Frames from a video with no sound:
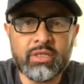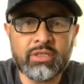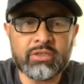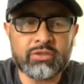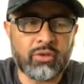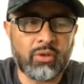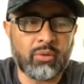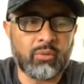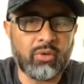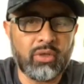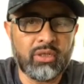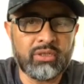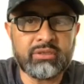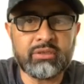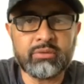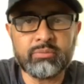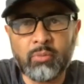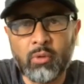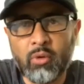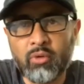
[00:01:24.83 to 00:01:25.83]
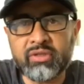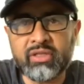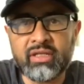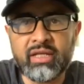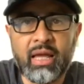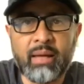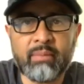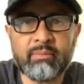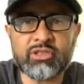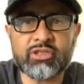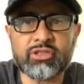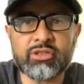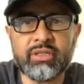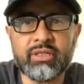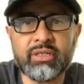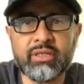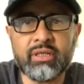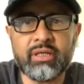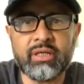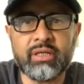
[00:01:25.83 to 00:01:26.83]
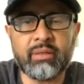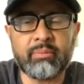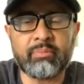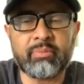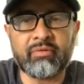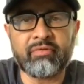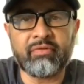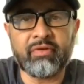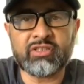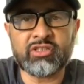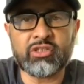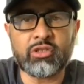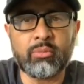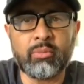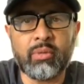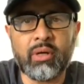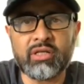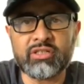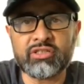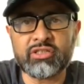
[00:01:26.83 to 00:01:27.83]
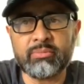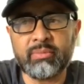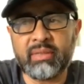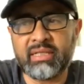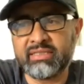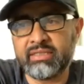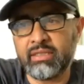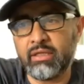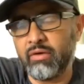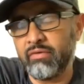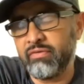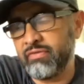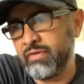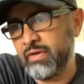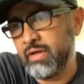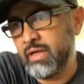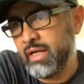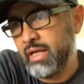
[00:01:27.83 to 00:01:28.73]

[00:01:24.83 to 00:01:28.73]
So I was both an amateur and a professional boxer myself.